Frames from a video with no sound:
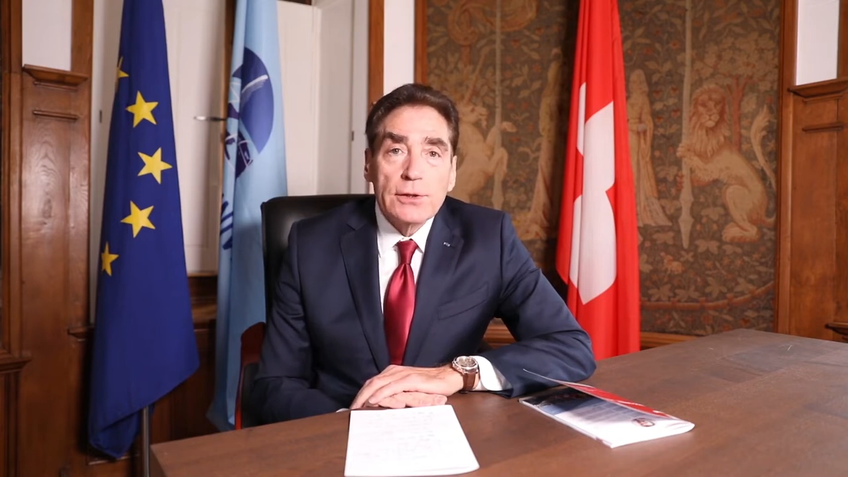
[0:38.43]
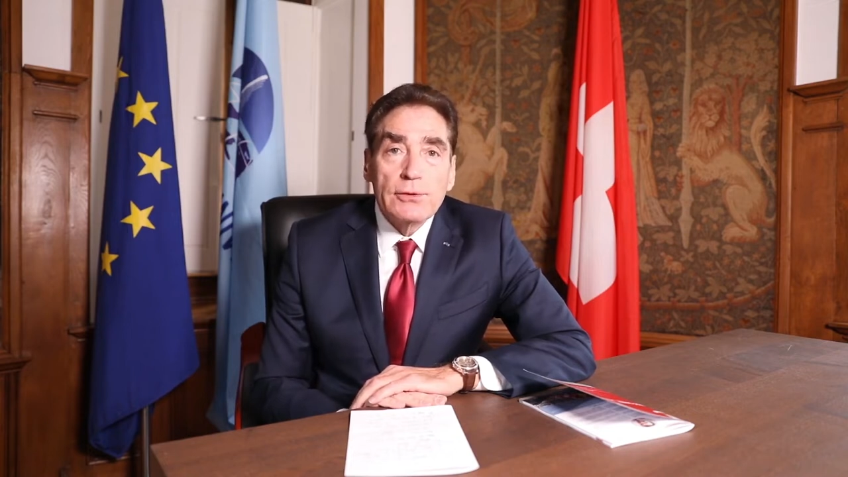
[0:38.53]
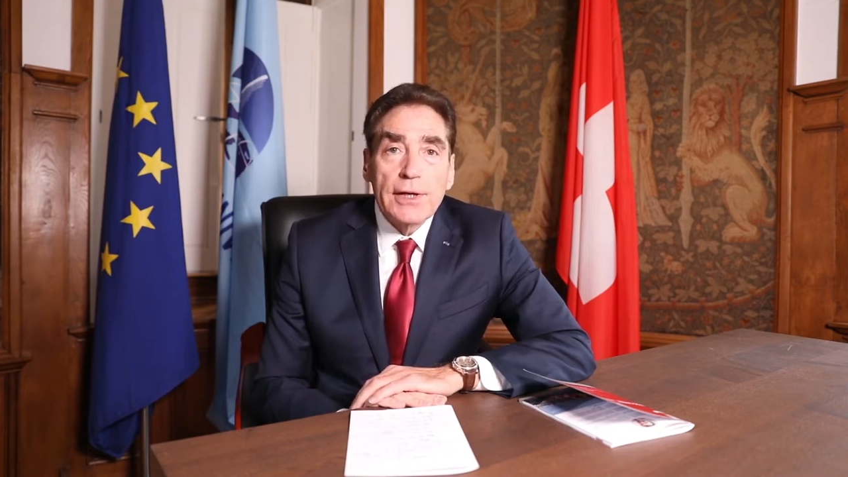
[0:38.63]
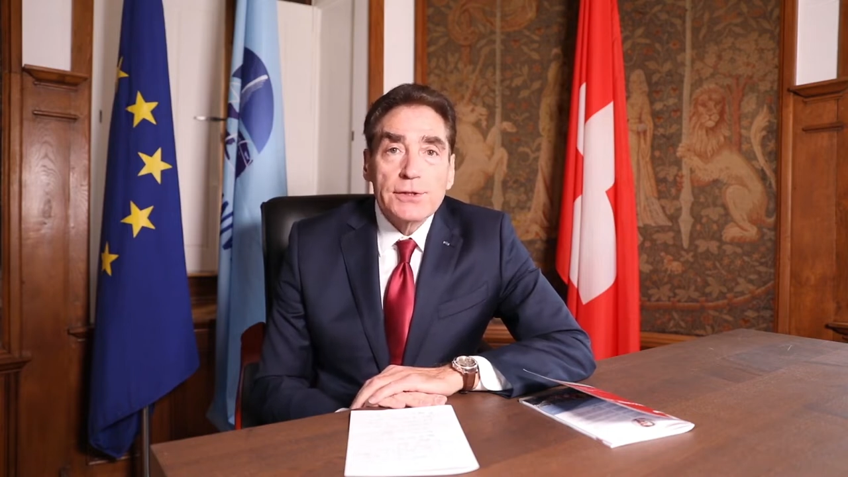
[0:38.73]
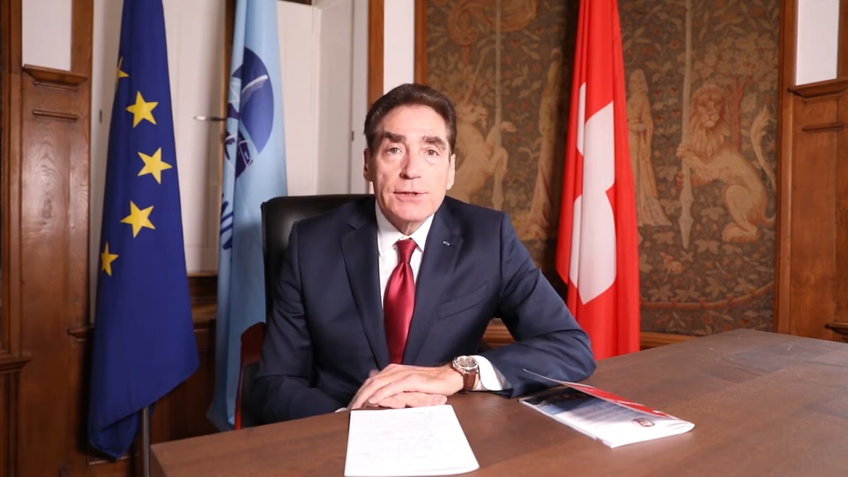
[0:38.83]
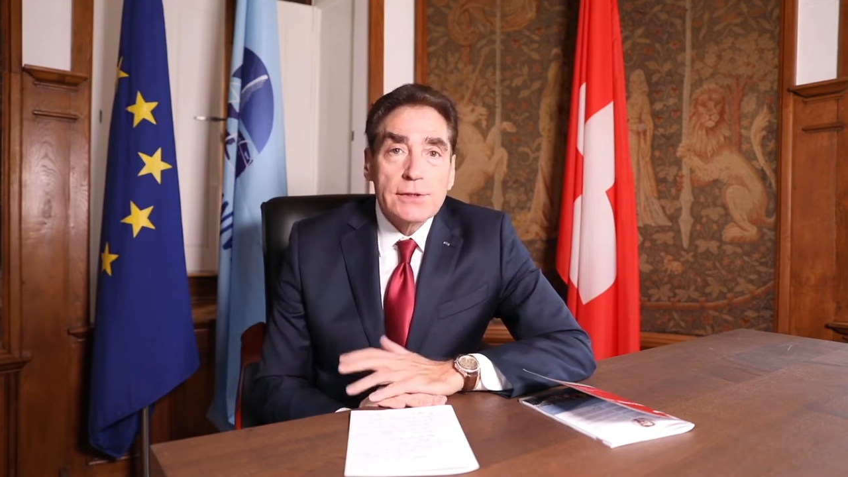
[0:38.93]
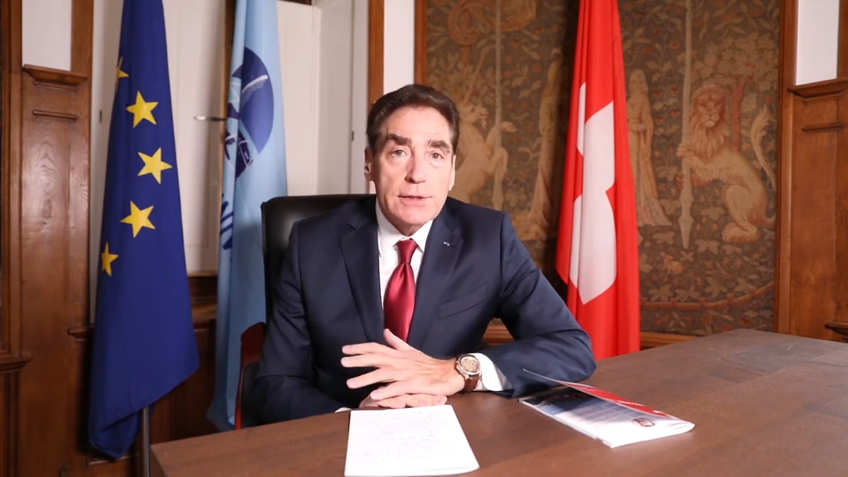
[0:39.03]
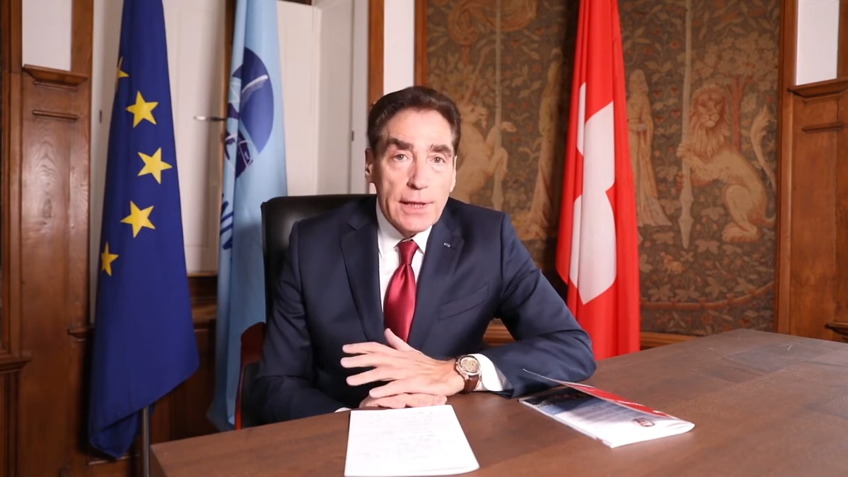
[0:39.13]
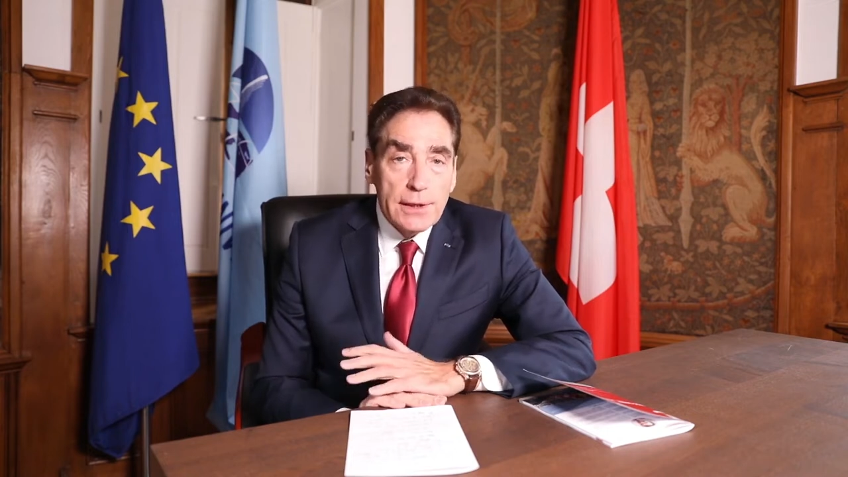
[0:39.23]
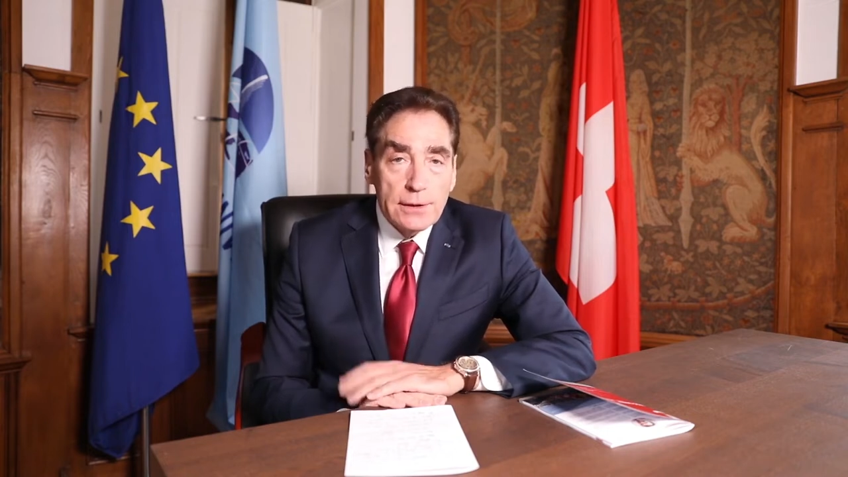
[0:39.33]

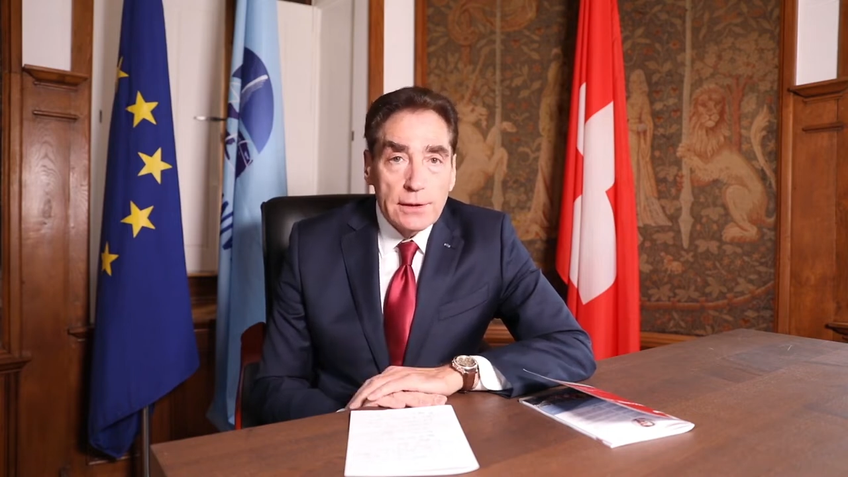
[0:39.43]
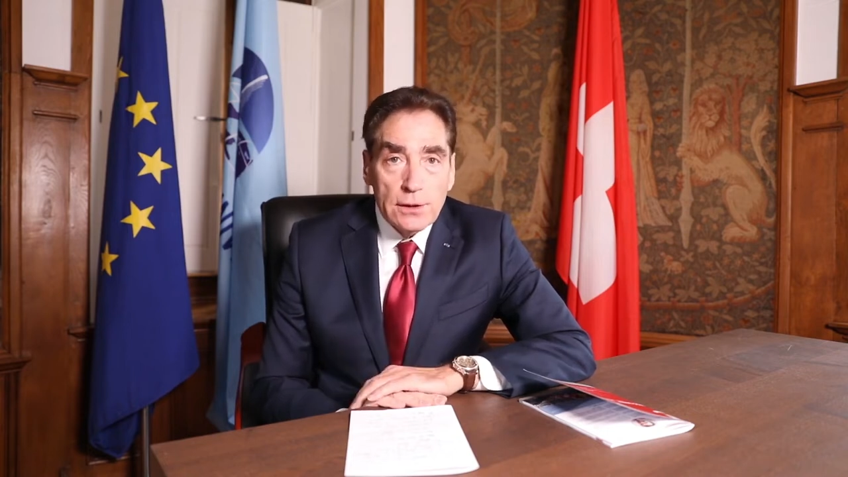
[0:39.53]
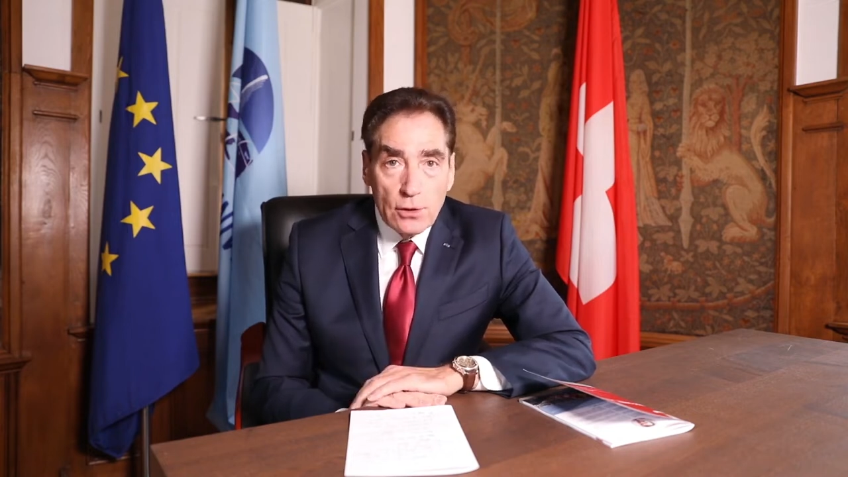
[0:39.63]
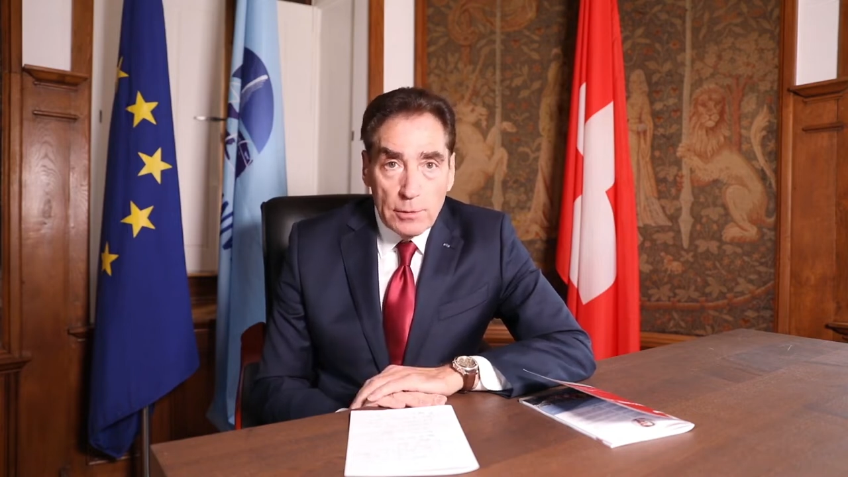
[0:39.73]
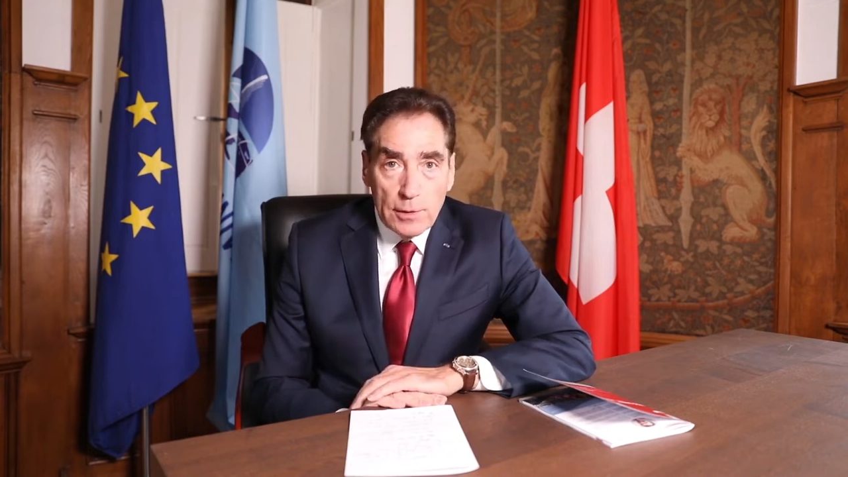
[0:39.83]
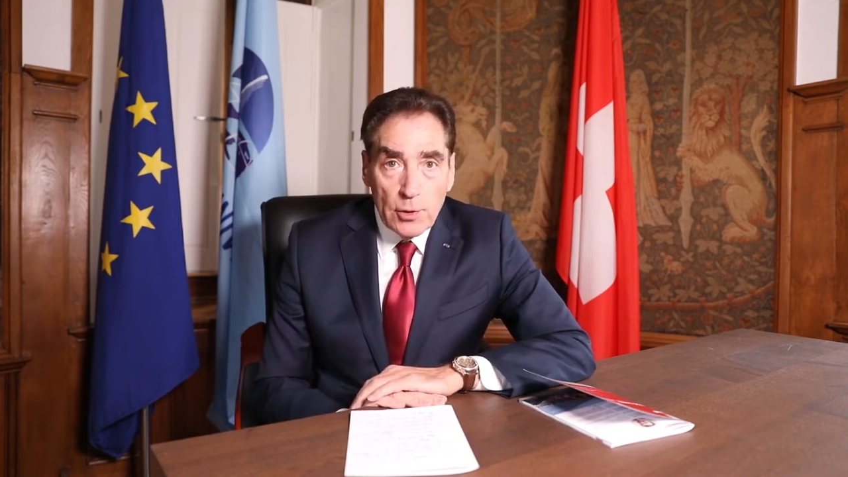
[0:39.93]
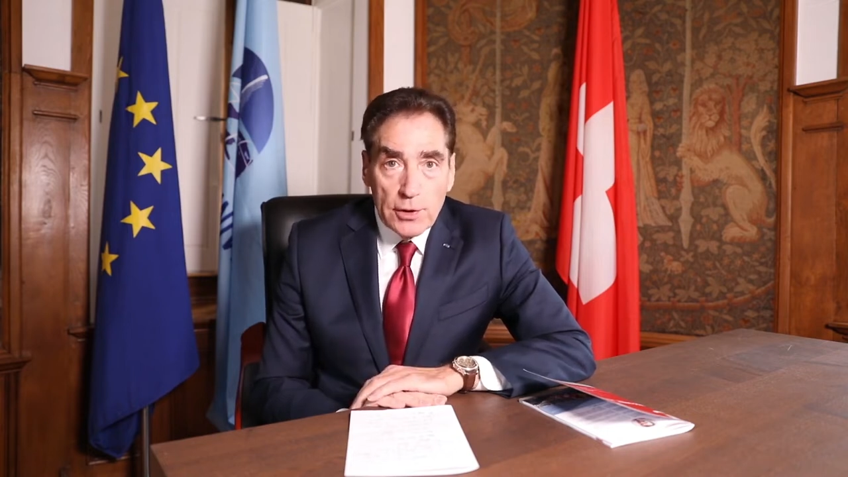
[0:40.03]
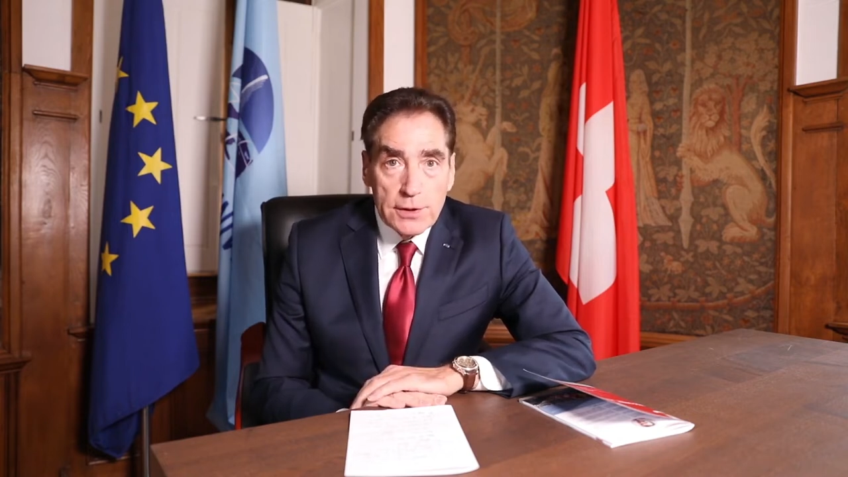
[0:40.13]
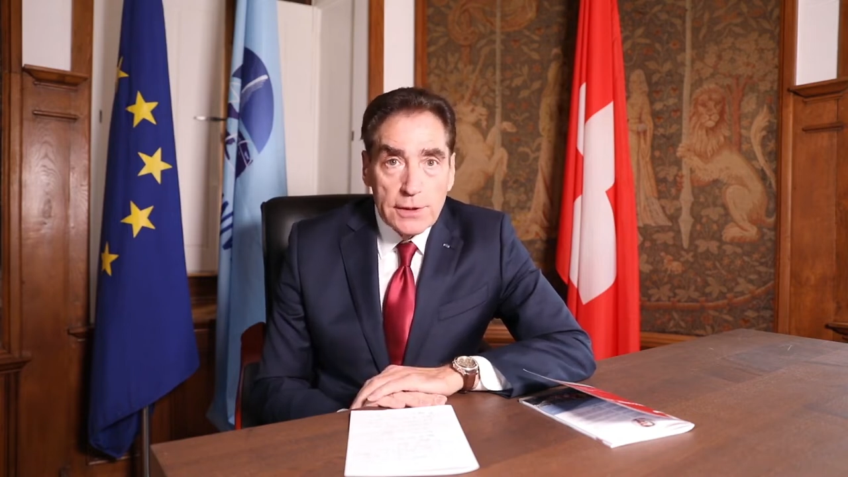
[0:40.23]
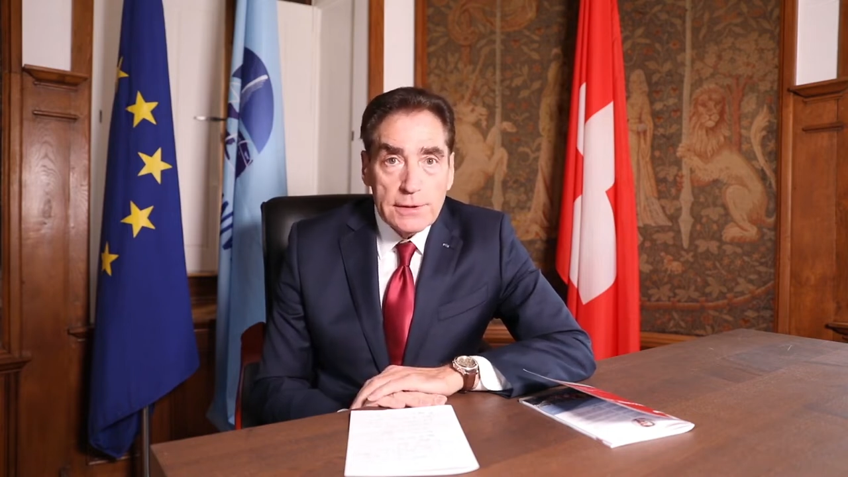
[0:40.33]
relations and uh, global
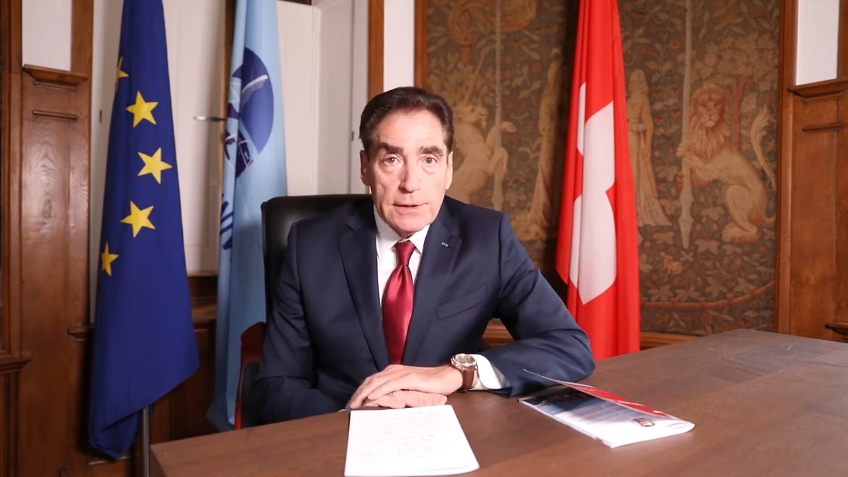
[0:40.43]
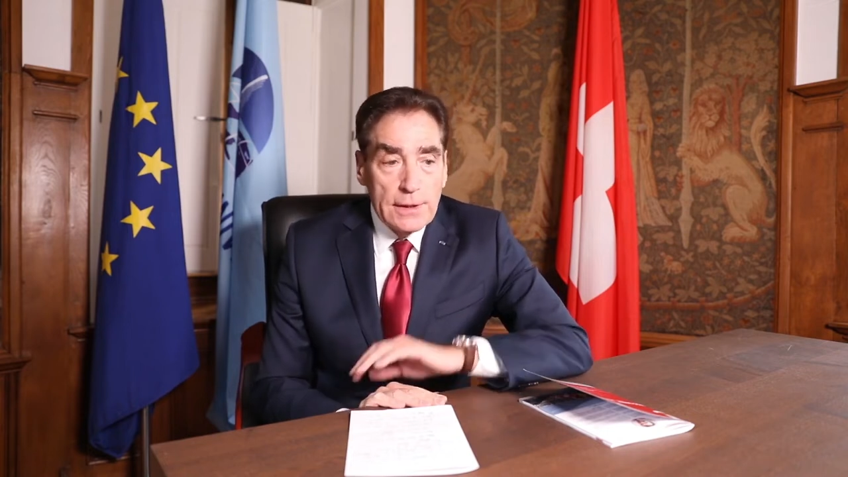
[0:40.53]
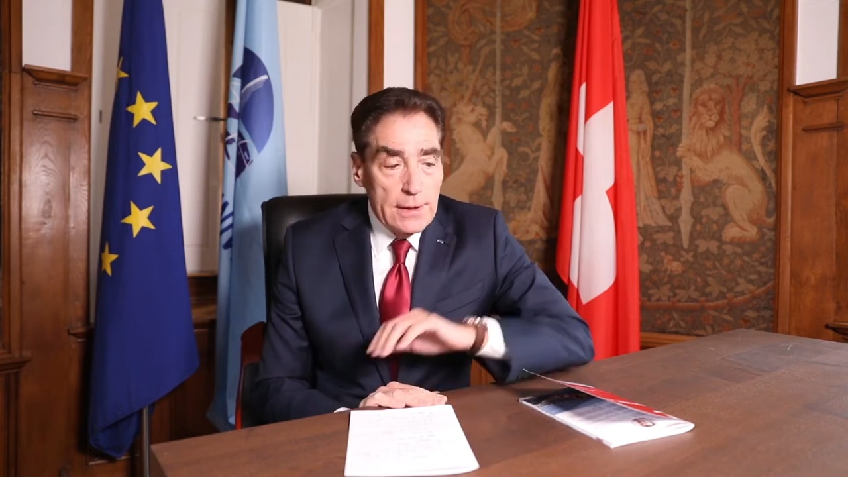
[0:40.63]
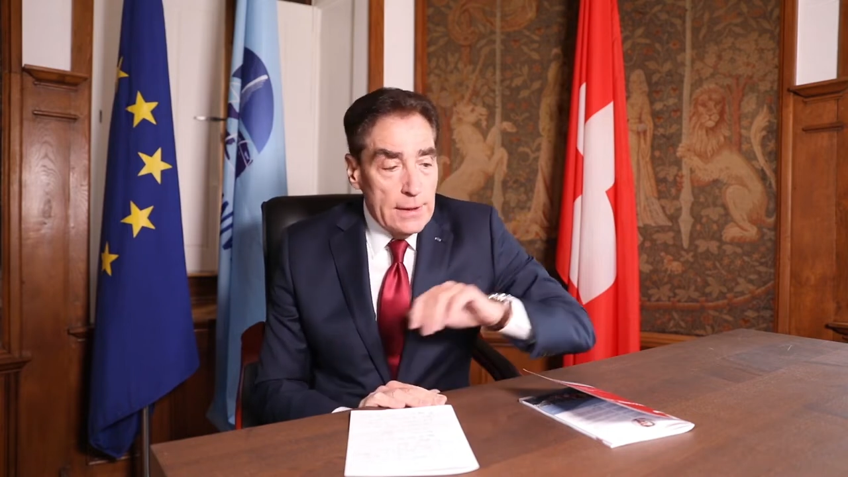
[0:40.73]
politics.